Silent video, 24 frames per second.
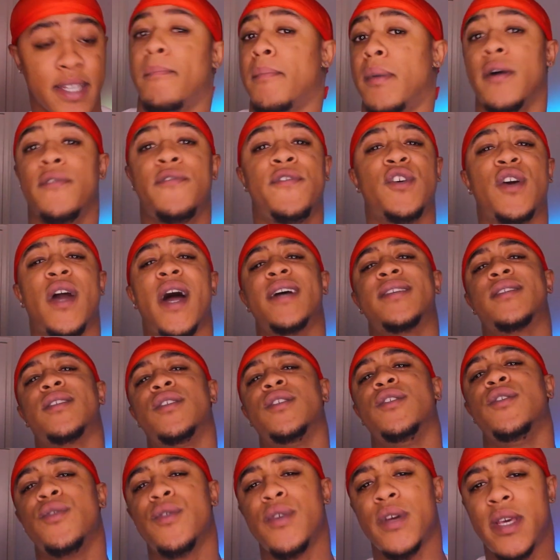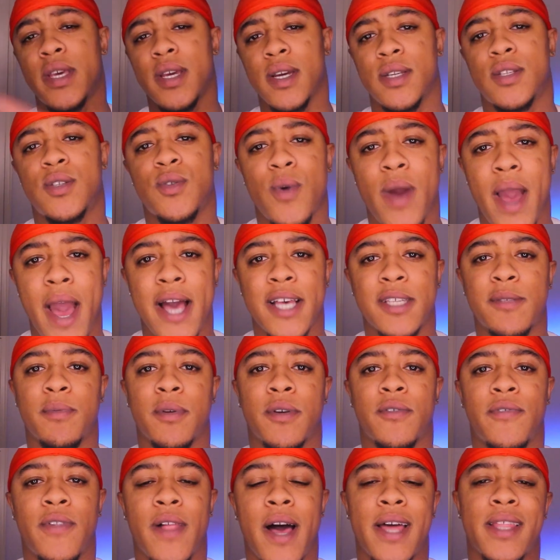But if you guys are new here to
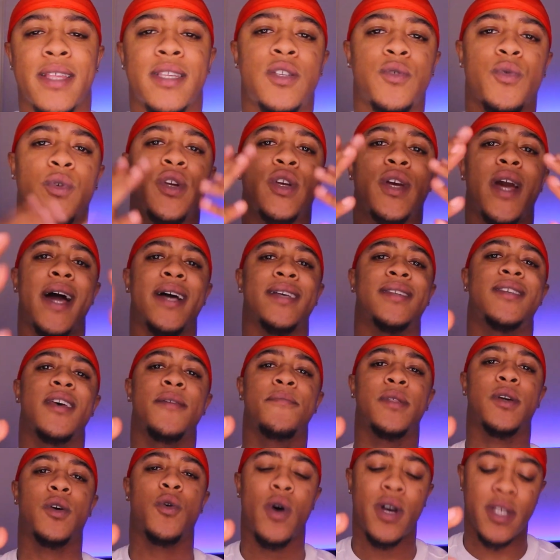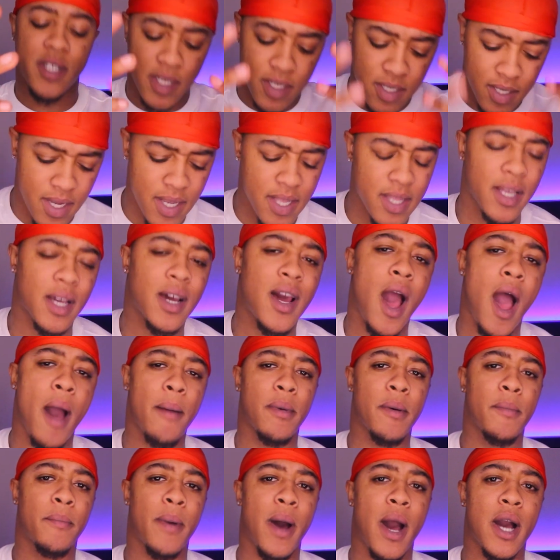ASKMCFLY, this is where you guys send me the questions in the
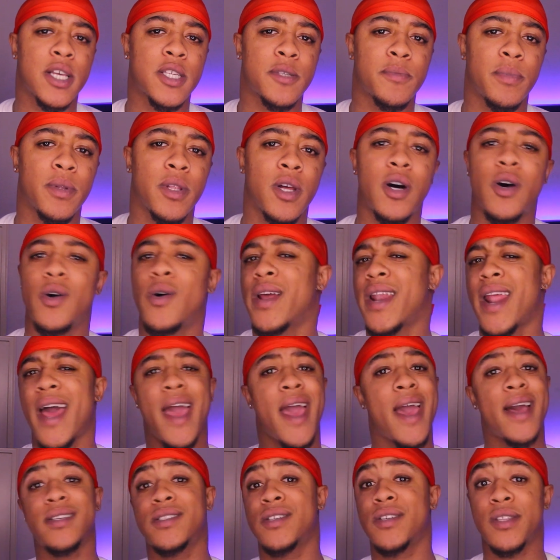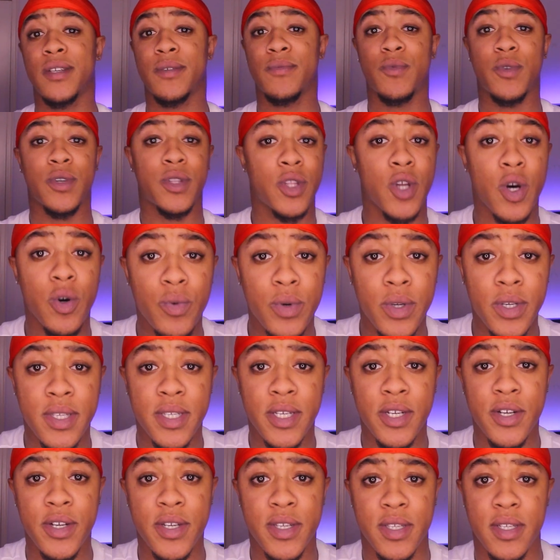comment box below, and I answer them with no real
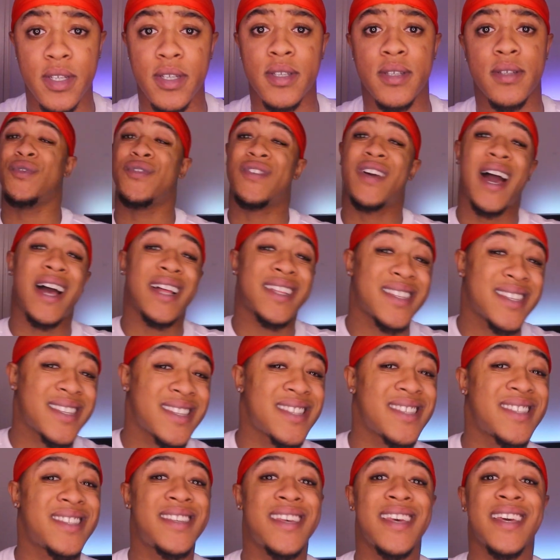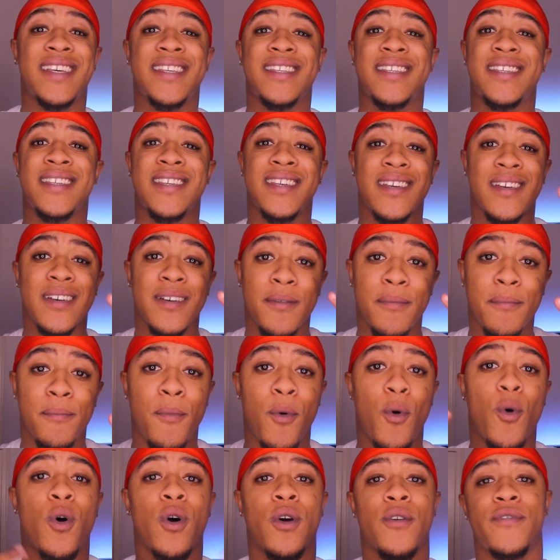seriousness. We've got six
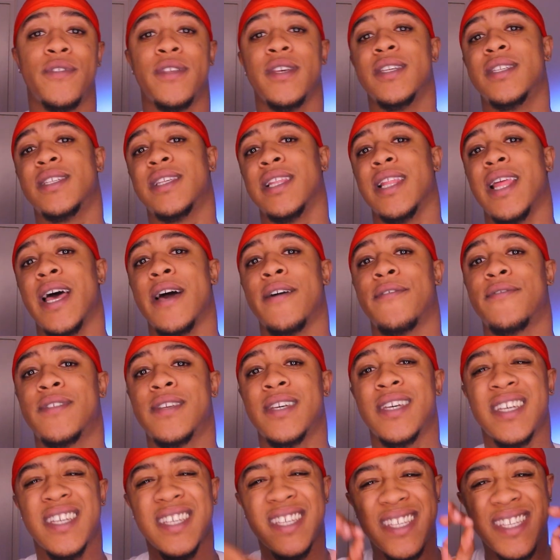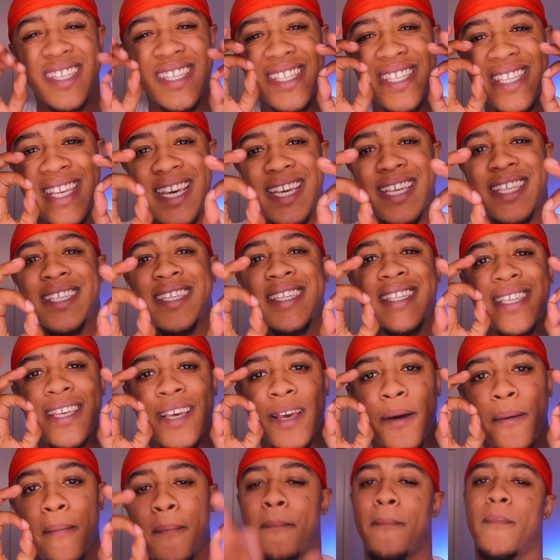more of these left. Six
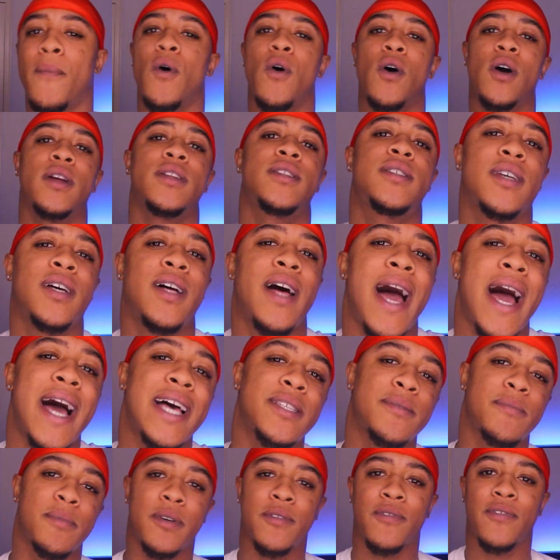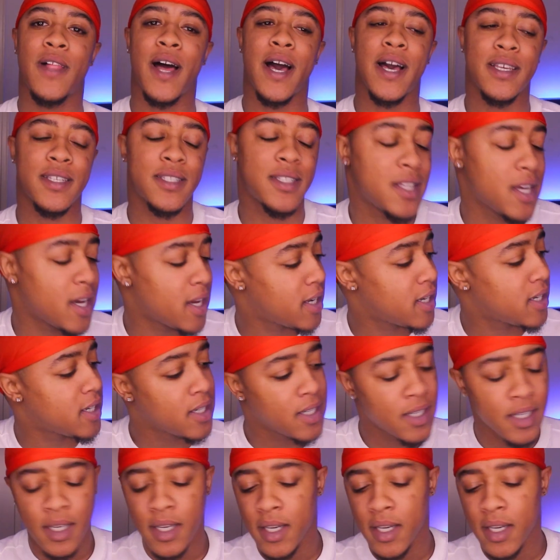more until ASKMCFLY is done.